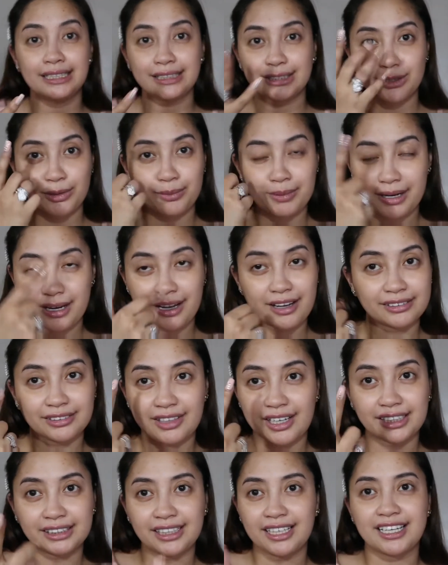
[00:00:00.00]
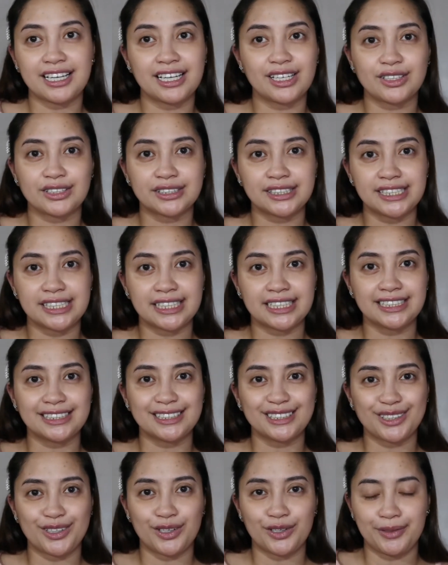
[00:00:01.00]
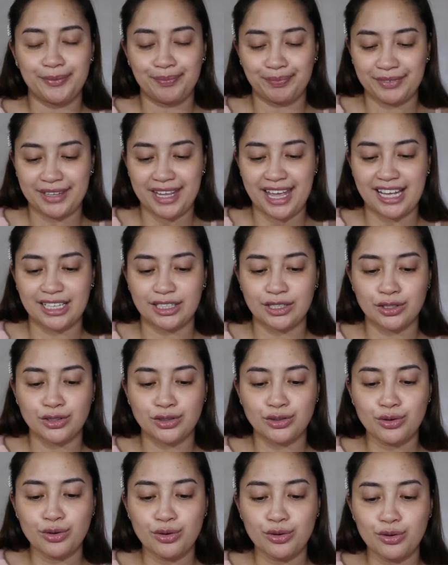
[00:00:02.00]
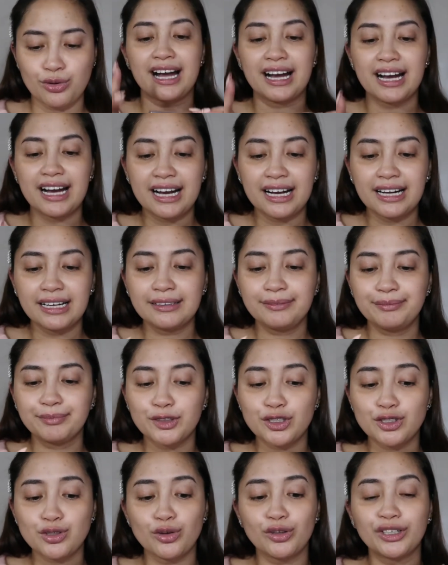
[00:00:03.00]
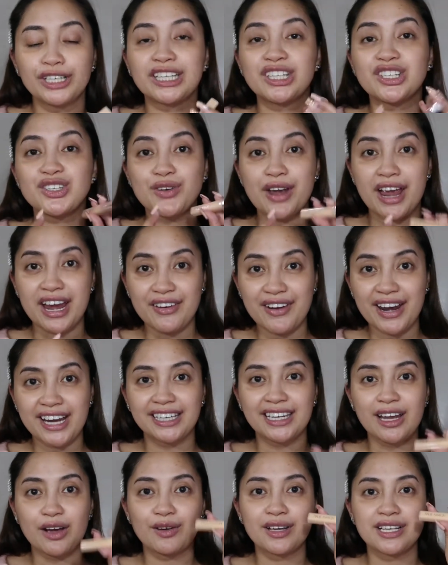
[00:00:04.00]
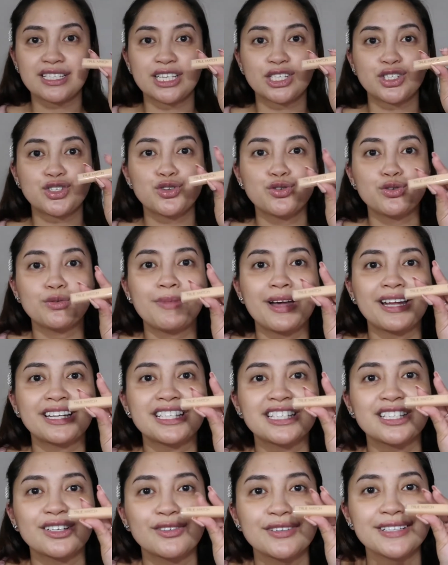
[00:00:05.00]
sobrang dark talaga ng circles ko. Yan. So, ang gusto kong i-try right now is a true match na